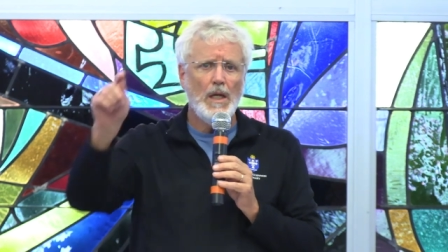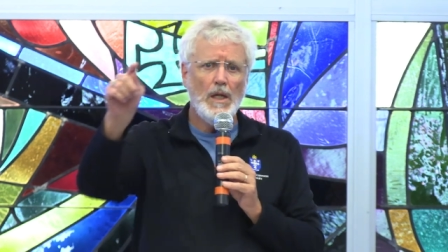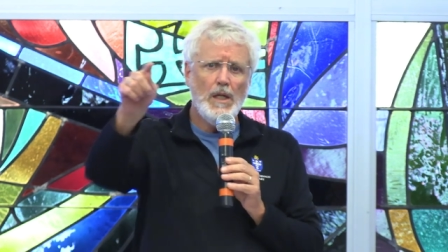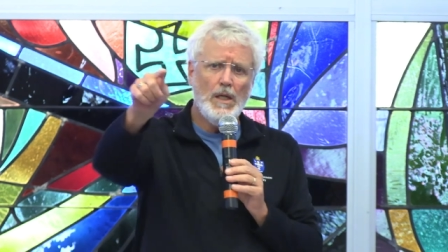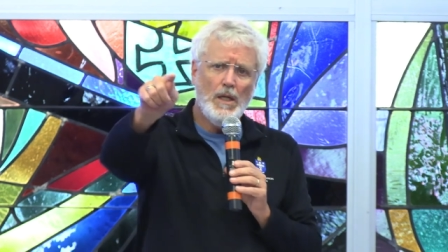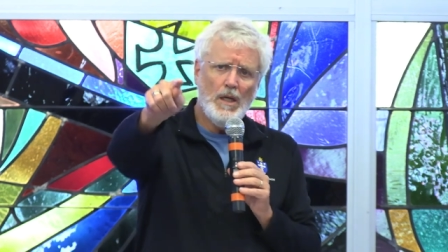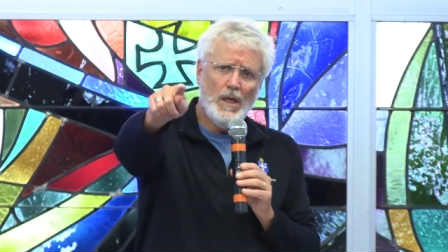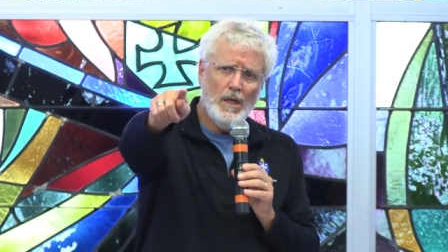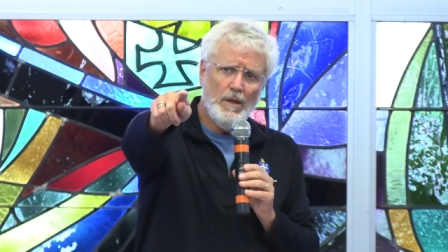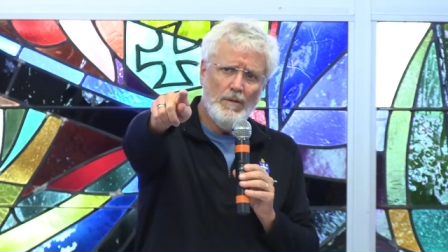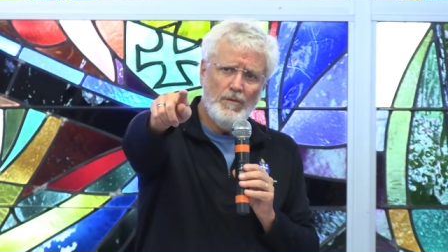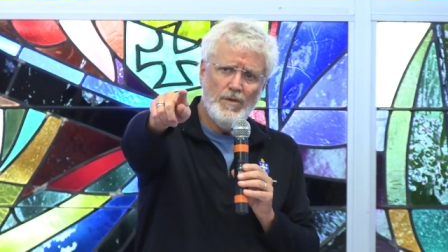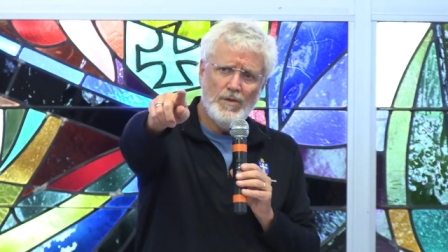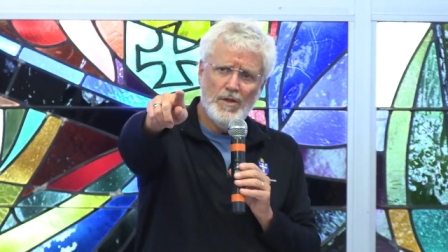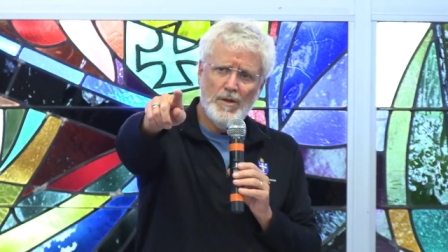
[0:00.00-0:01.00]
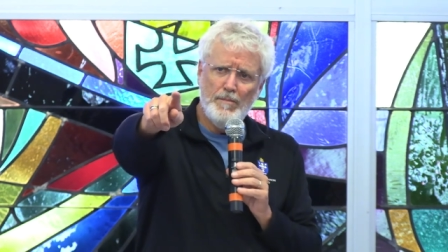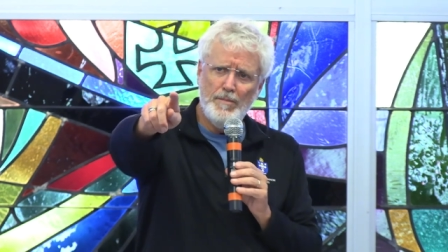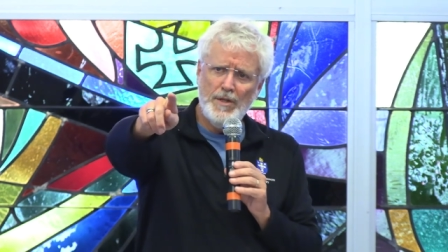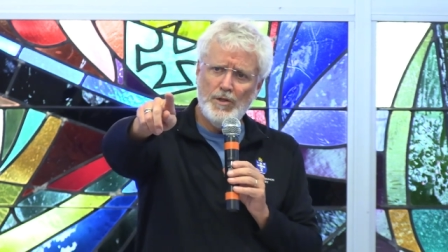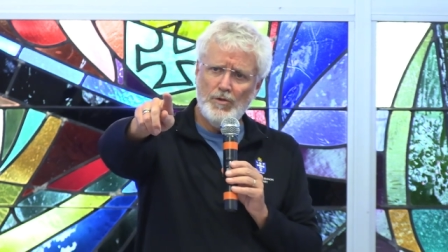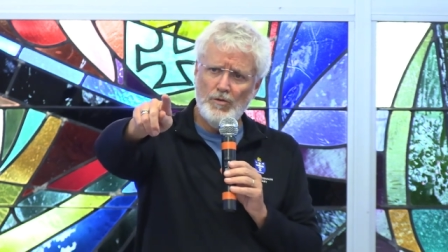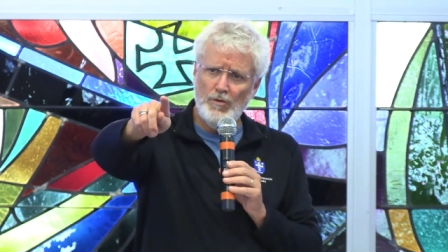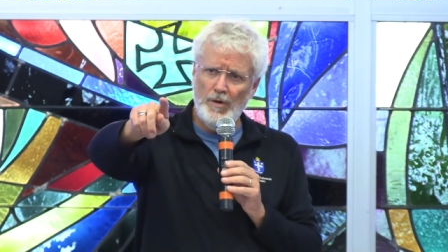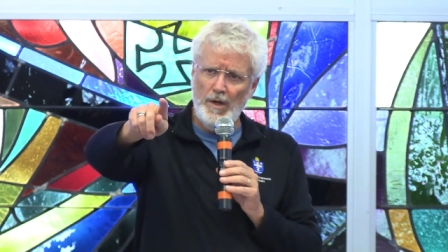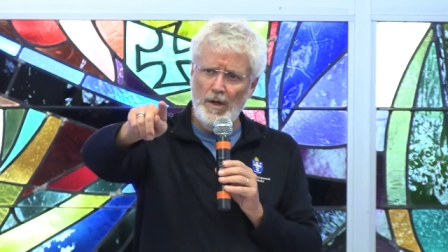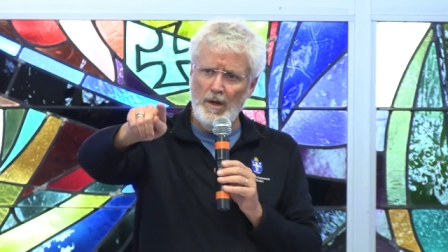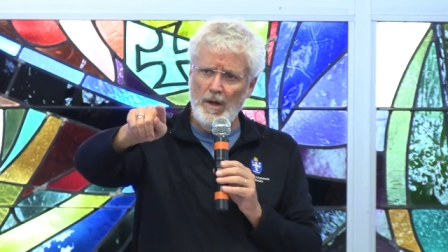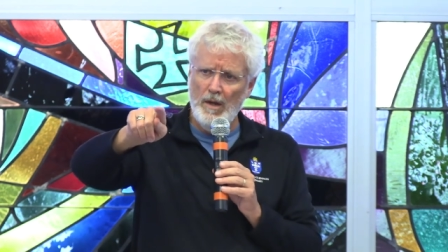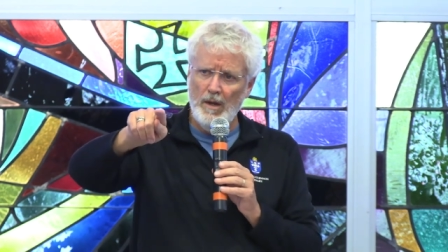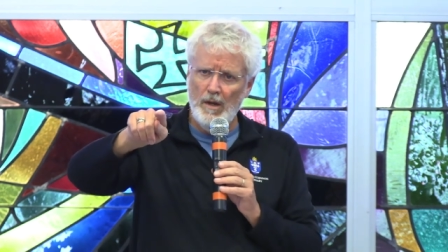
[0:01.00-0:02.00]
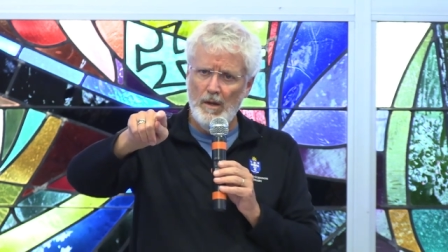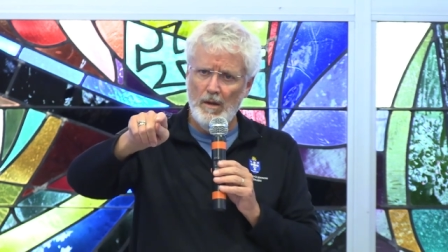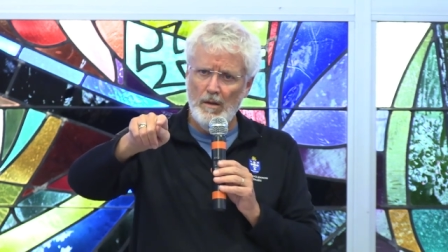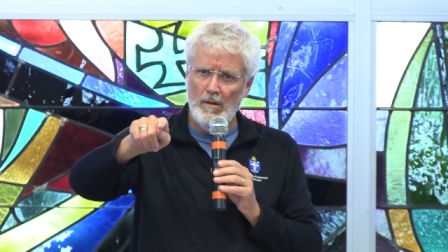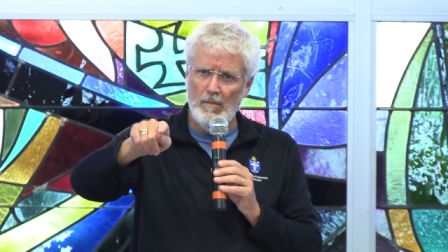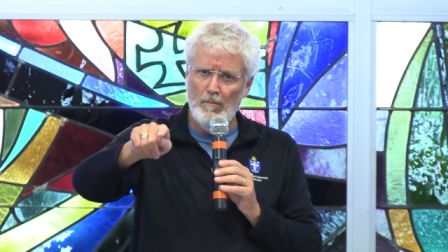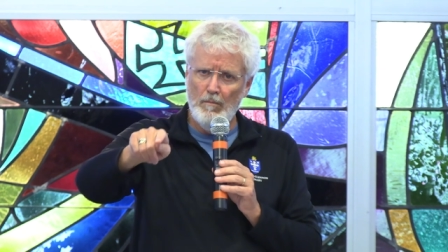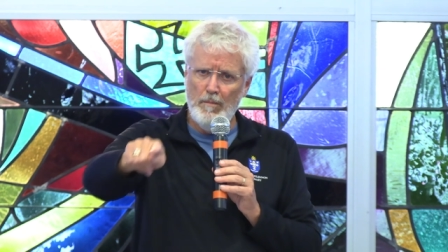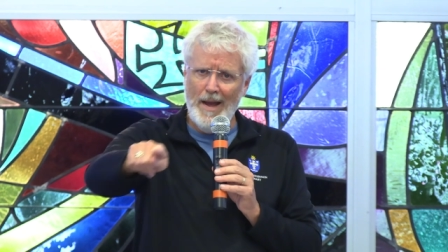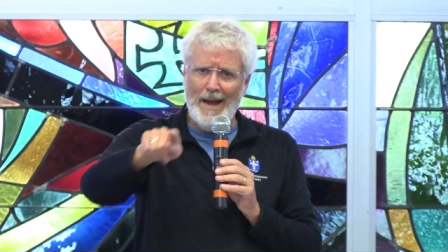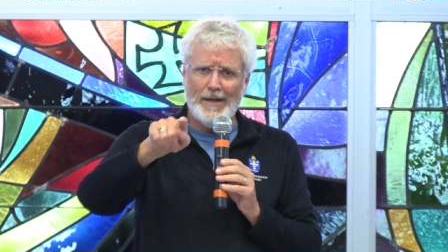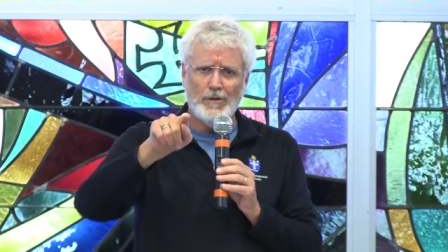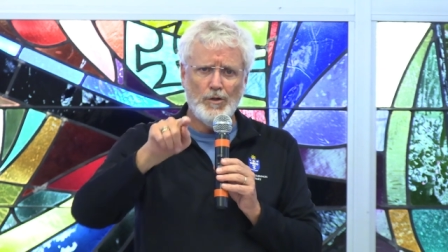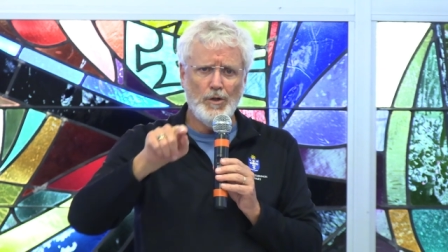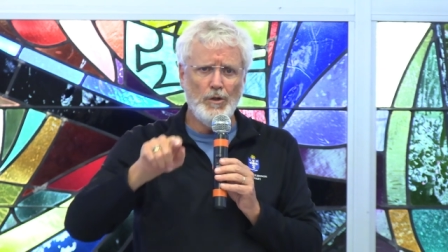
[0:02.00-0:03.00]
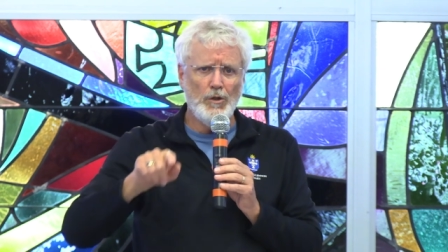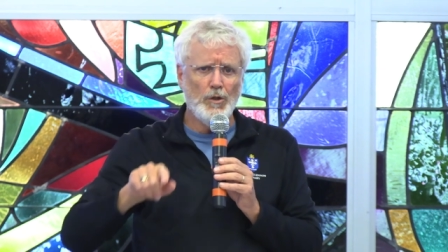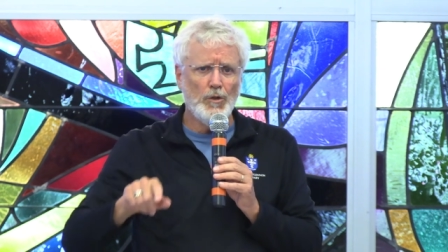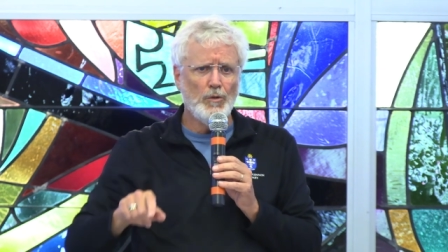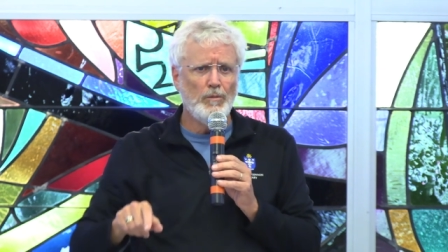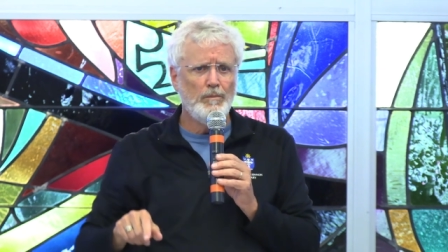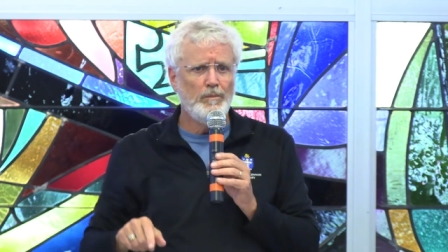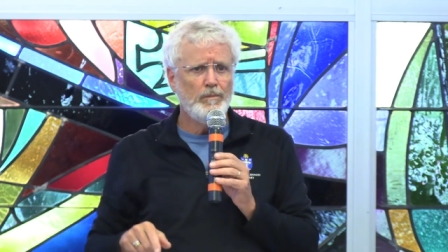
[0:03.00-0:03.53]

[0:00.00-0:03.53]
He gives the mystery back to you.